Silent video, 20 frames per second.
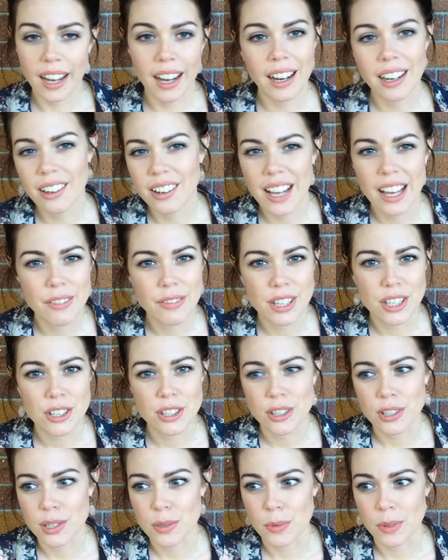I don't have
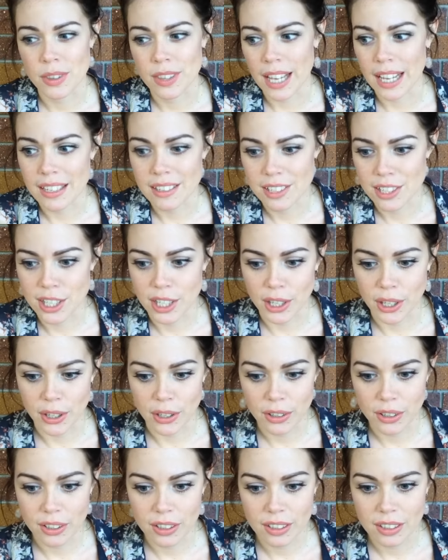issues with that,
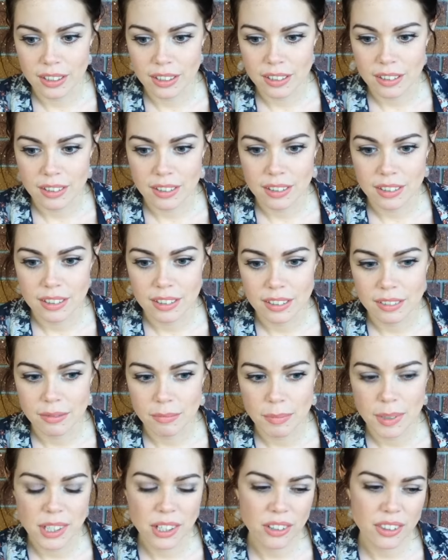so,
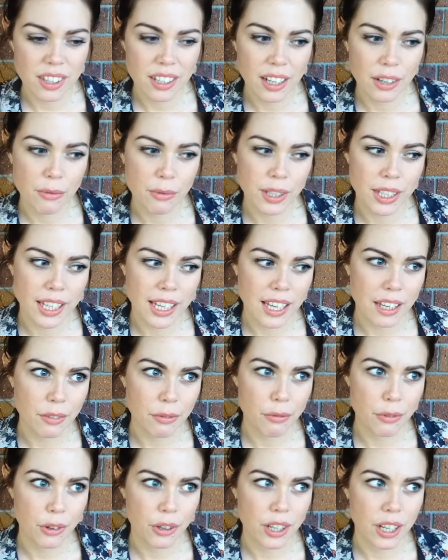but not that I really
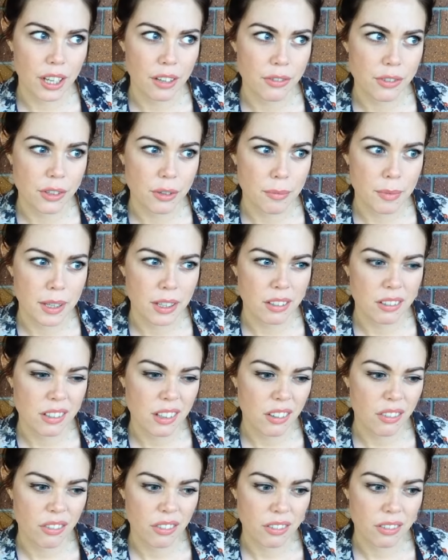eat fruit after a meal.
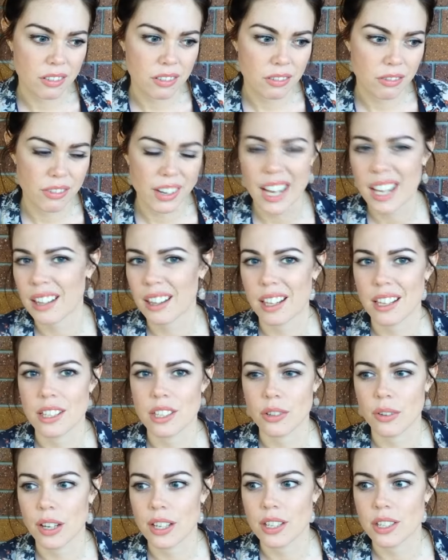Not rarely
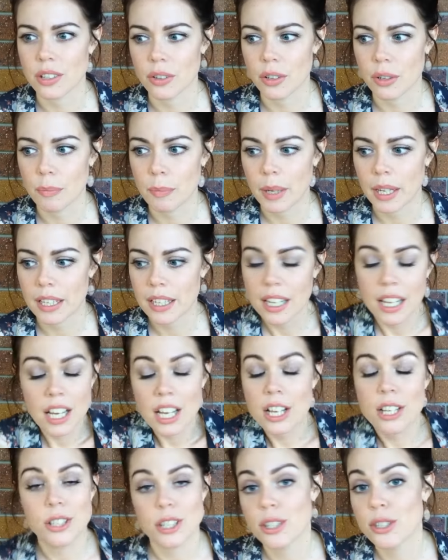do I do it, but
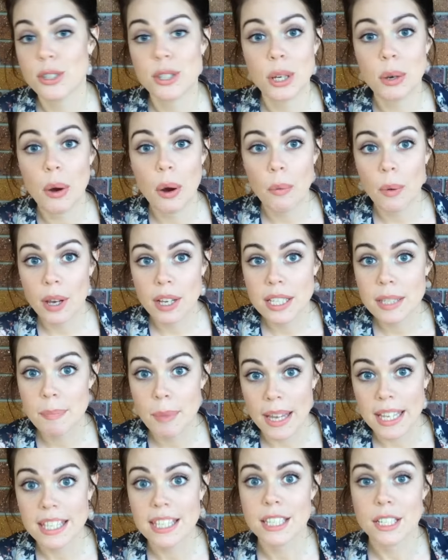just do what works
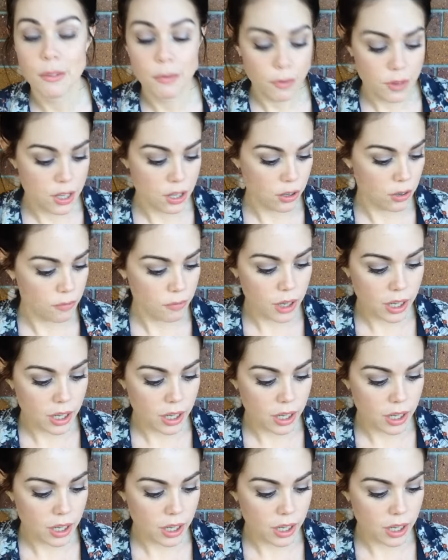best for you.